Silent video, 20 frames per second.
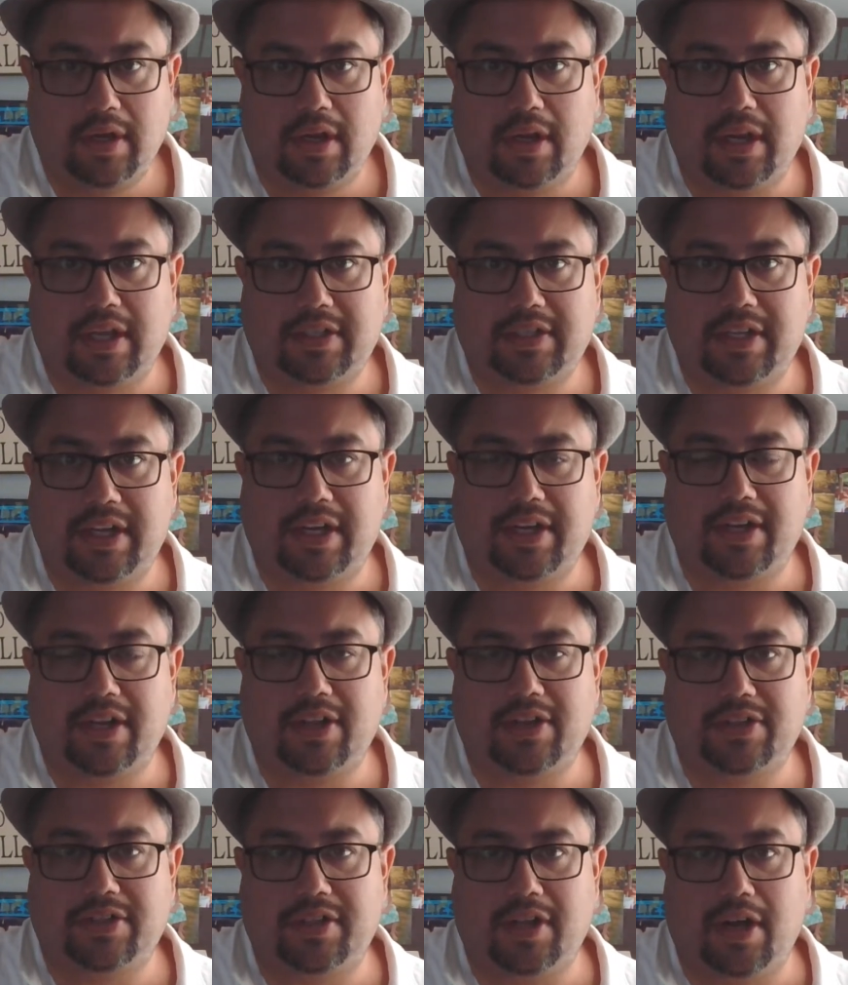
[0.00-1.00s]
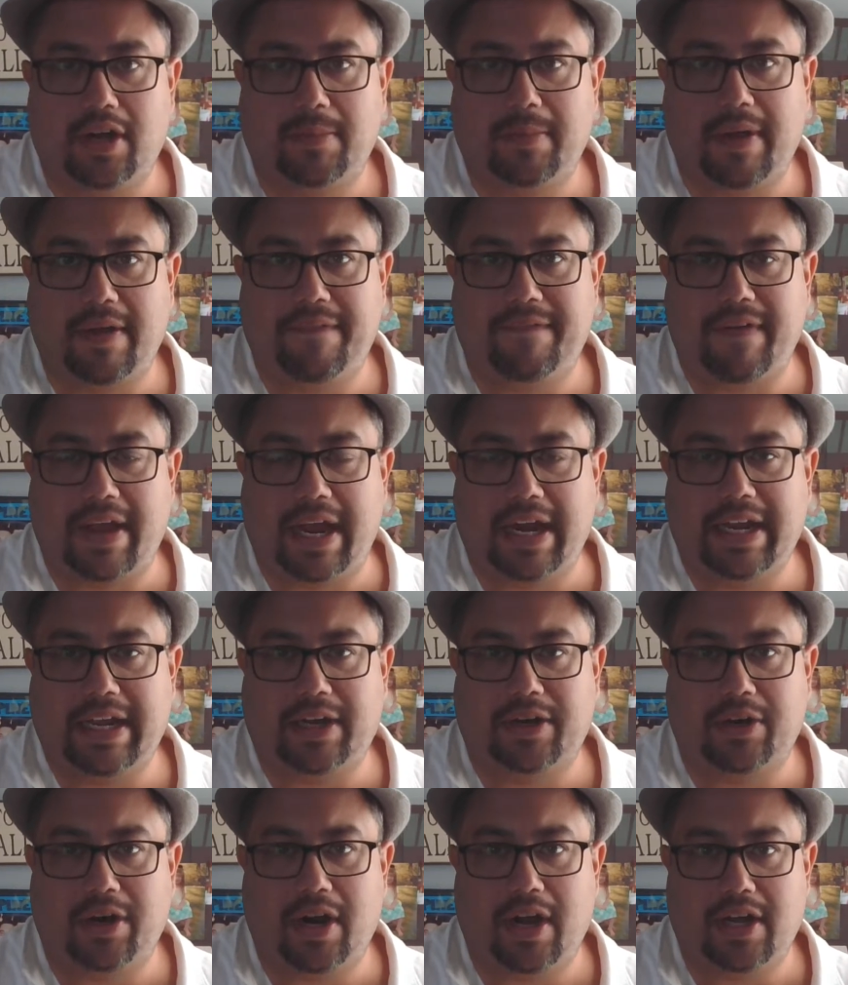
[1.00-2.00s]
Let's sing another song by Fanny
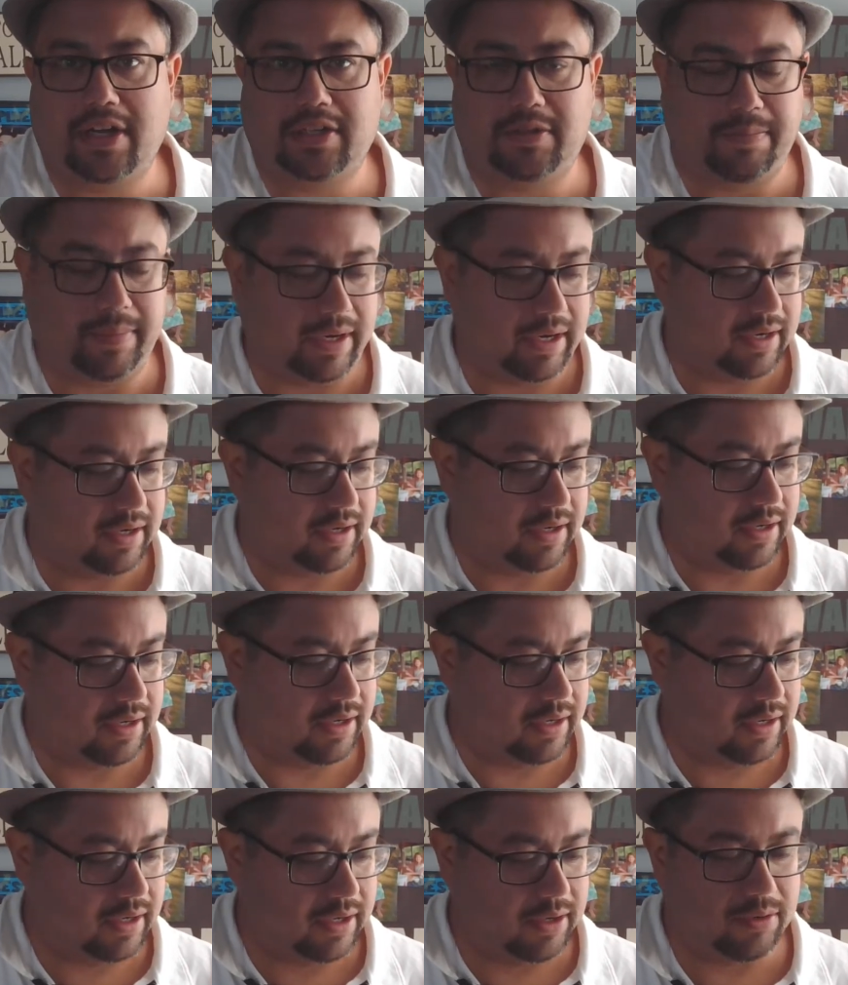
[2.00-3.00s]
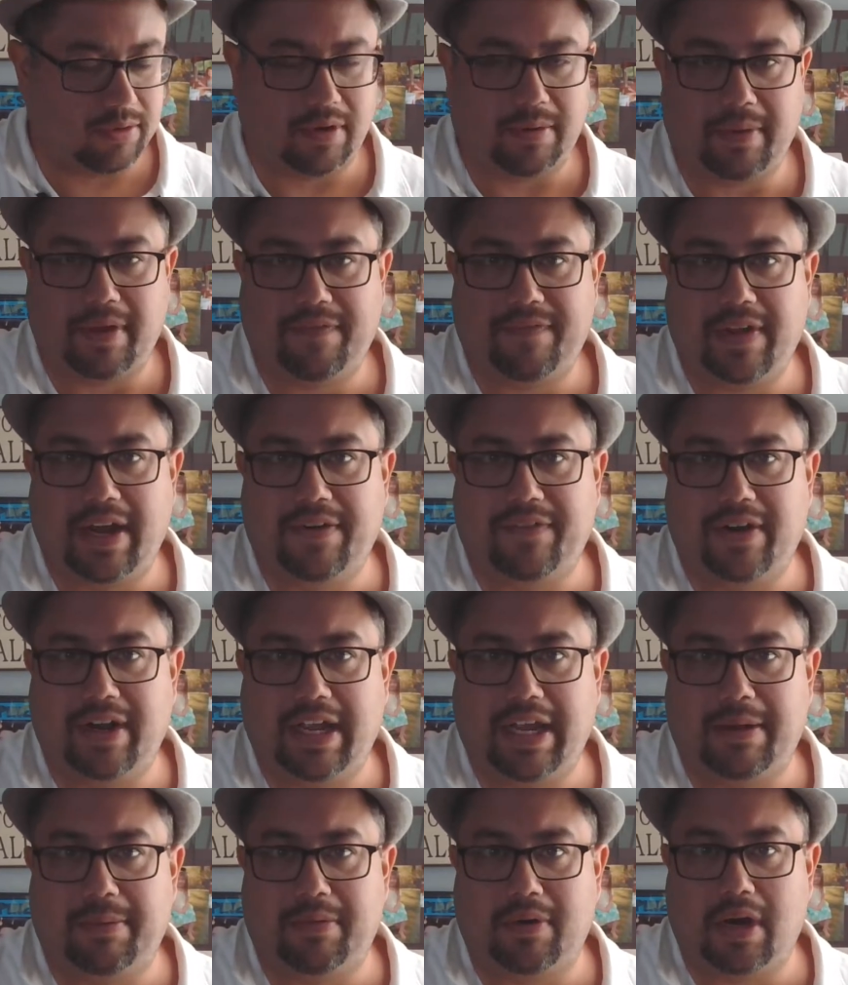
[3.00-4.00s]
Crosby, one of my favorite
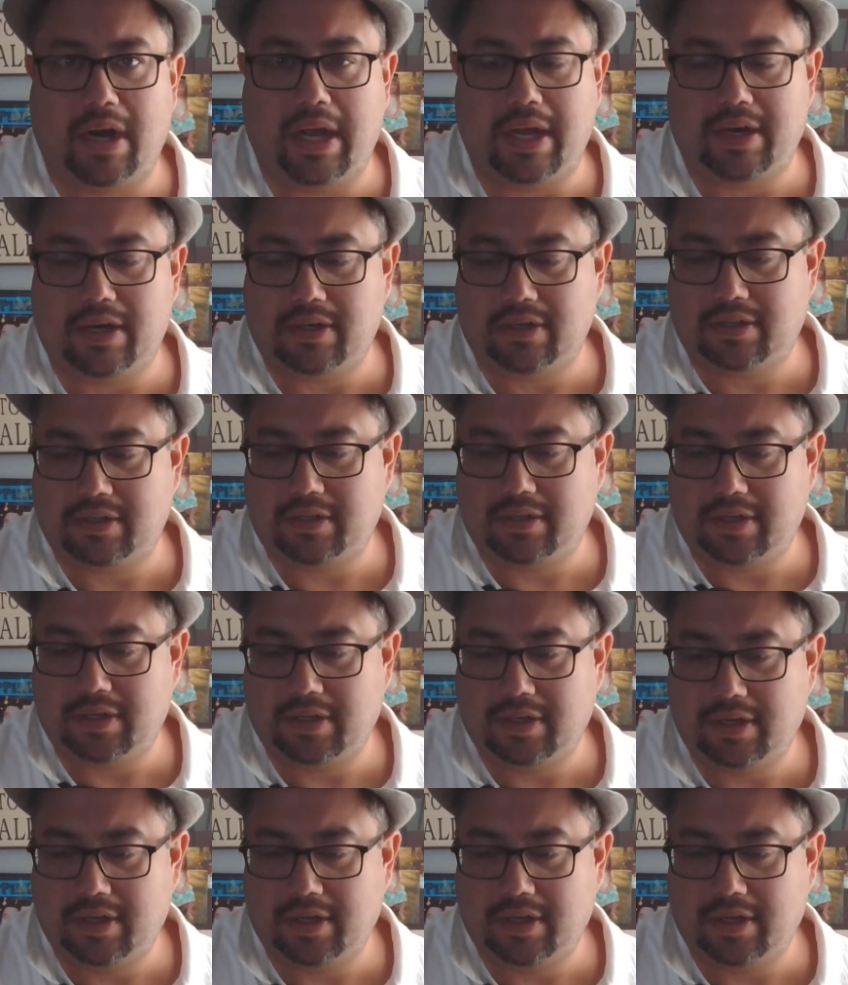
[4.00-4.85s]
hymn writers.